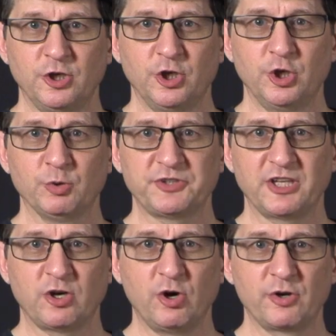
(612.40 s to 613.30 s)
Who will
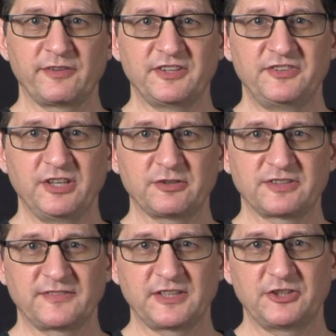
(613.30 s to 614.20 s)
take hold of the secrets
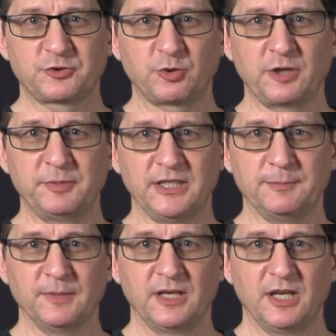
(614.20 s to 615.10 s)
of the destroyer
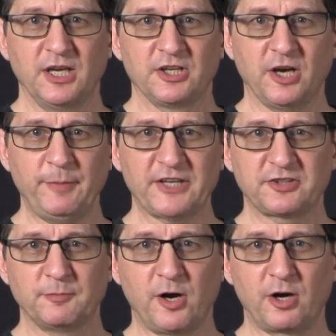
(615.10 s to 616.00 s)
beam? Come back
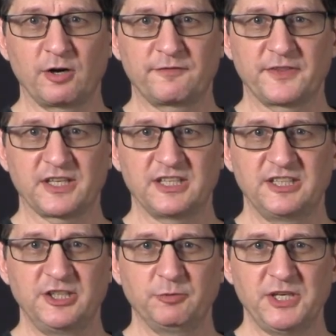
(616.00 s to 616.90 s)
tomorrow for the
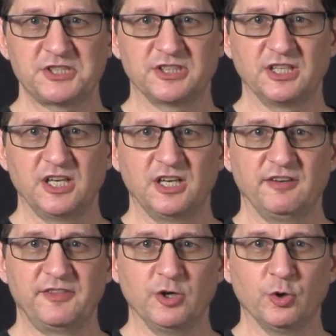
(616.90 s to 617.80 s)
continuation
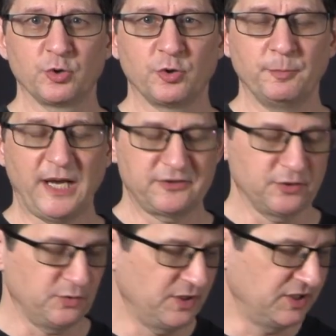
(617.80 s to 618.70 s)
of the Ōgon
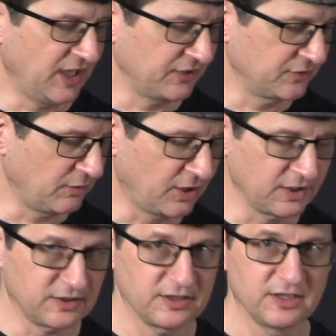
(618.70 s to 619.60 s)
Batto Nazo
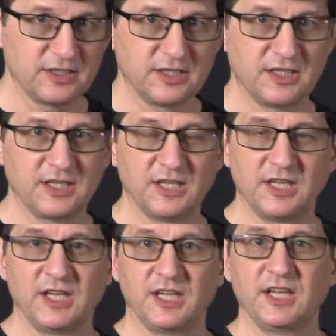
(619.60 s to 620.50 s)
arc.
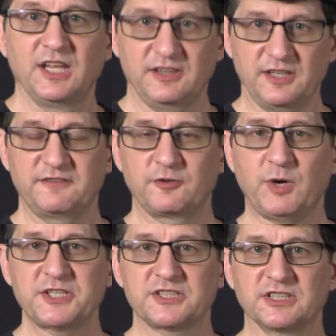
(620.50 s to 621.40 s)
Thank you for
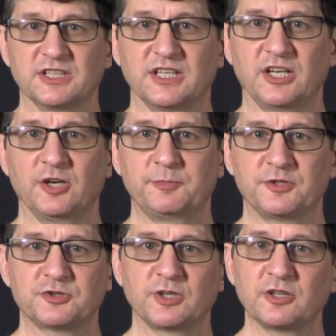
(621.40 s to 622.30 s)
watching, I hope you
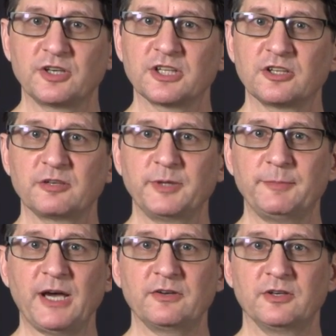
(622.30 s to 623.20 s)
enjoyed learning a little bit
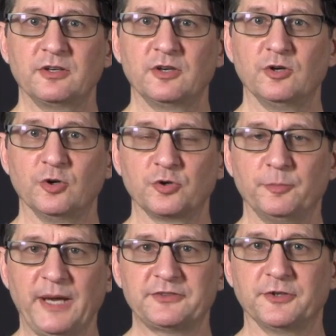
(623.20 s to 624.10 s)
about Ōgon
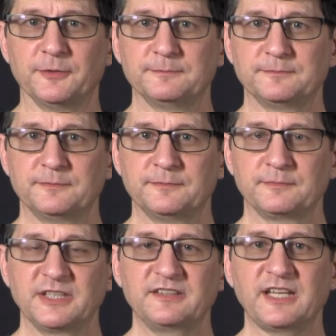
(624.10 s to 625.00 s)
Batto.
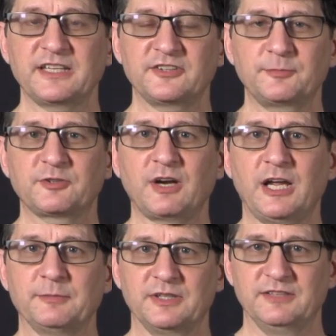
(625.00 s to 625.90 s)
Please like and
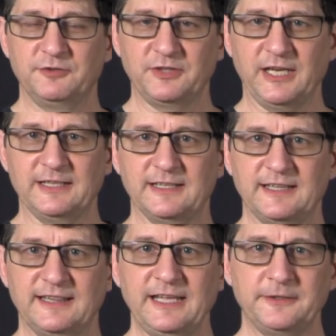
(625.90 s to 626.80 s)
subscribe if you can.
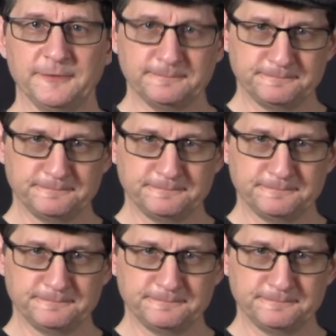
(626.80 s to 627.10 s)
Thank you.